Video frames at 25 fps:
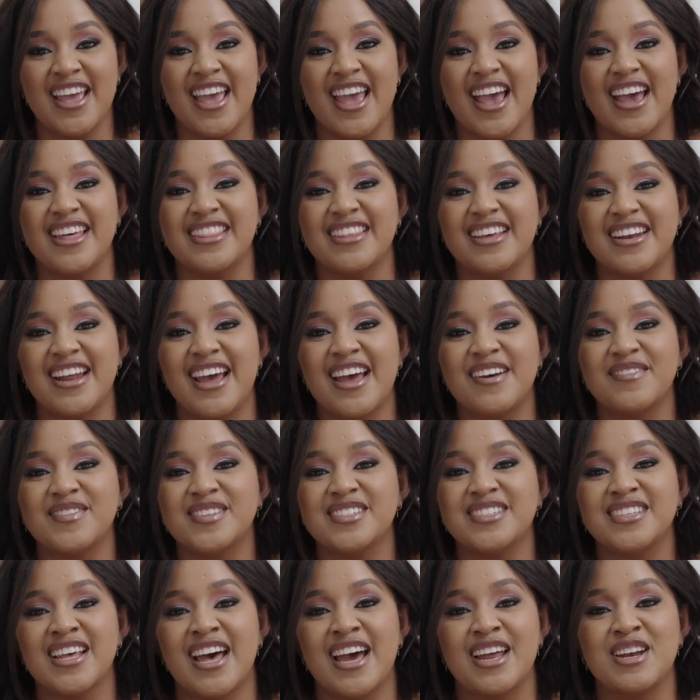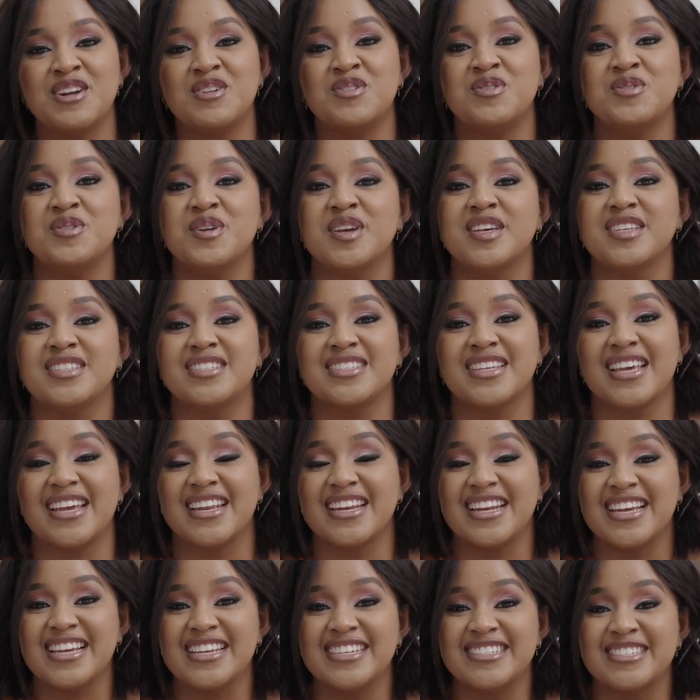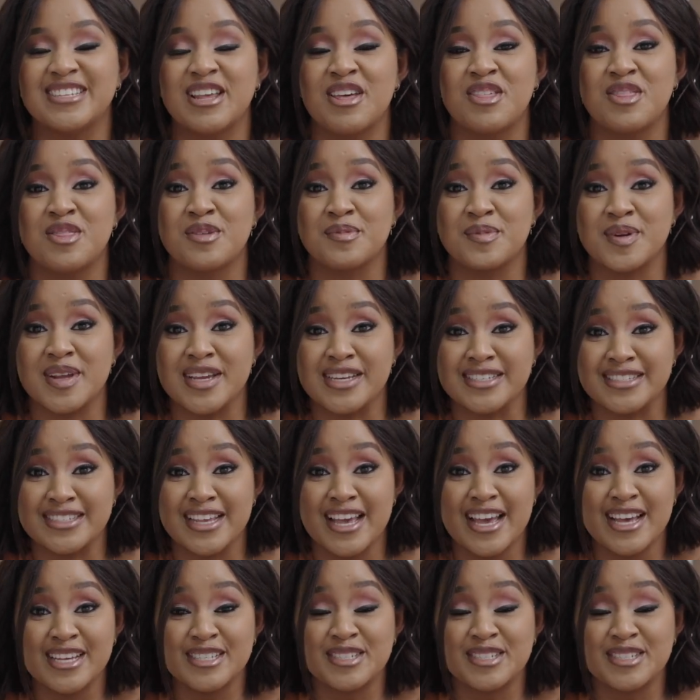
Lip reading: And then I have a son who is in his 3s.